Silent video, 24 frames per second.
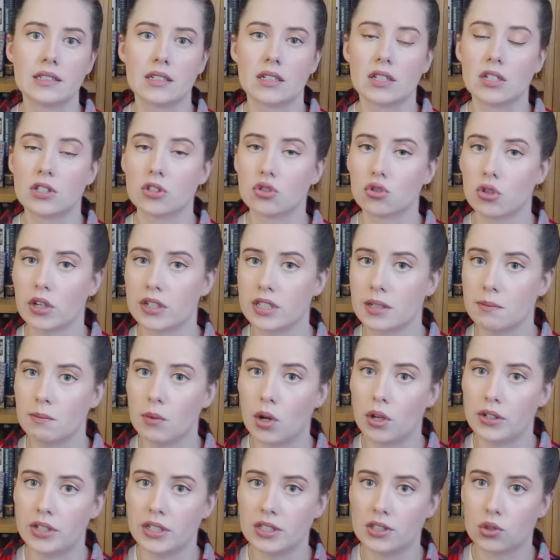constructing
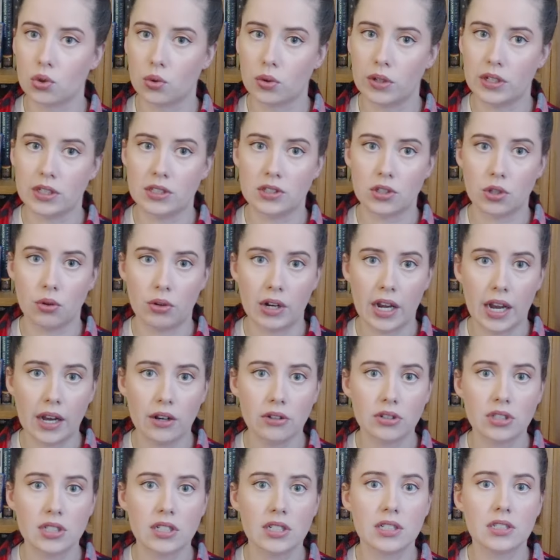multi-story stone
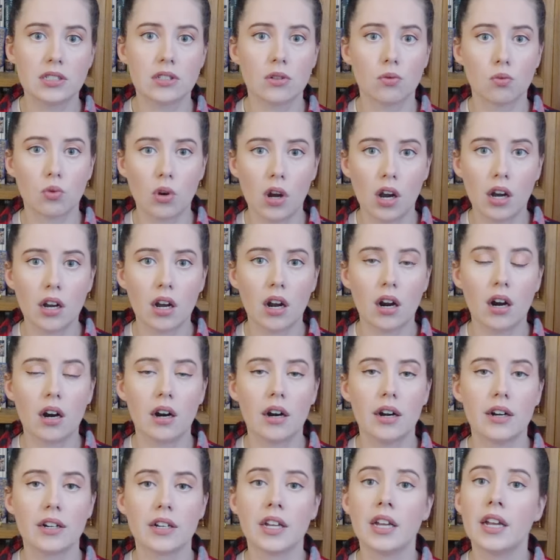houses, rock
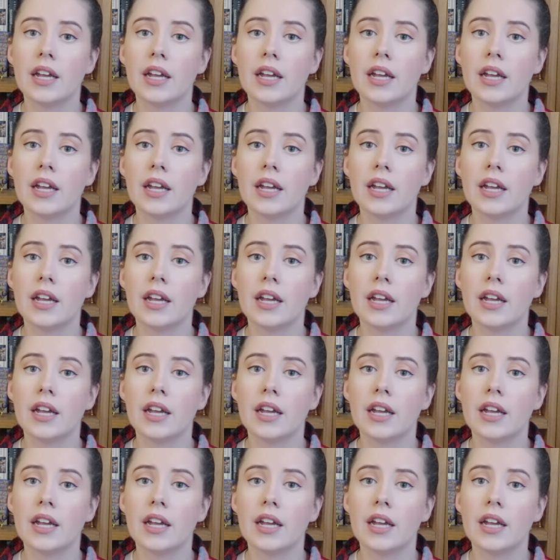art,